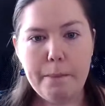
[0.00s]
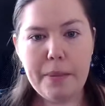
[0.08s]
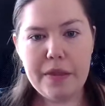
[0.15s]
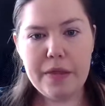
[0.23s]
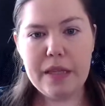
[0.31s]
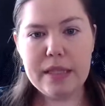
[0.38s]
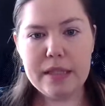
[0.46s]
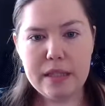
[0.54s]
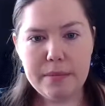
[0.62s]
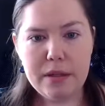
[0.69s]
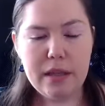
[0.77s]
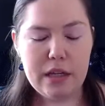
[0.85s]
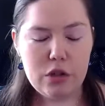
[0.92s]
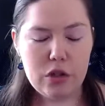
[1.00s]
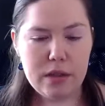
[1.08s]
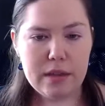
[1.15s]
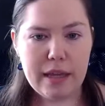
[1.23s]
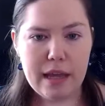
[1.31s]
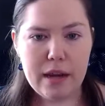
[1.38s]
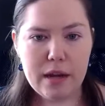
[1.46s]
But these simulations
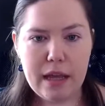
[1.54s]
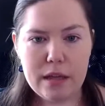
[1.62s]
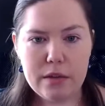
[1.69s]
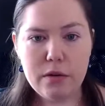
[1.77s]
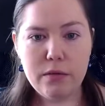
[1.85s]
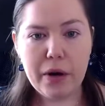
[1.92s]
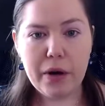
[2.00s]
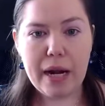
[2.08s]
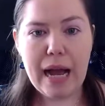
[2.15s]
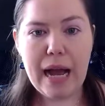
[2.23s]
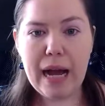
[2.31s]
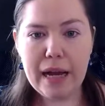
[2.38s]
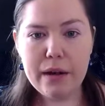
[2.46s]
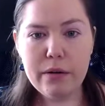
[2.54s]
can get to very high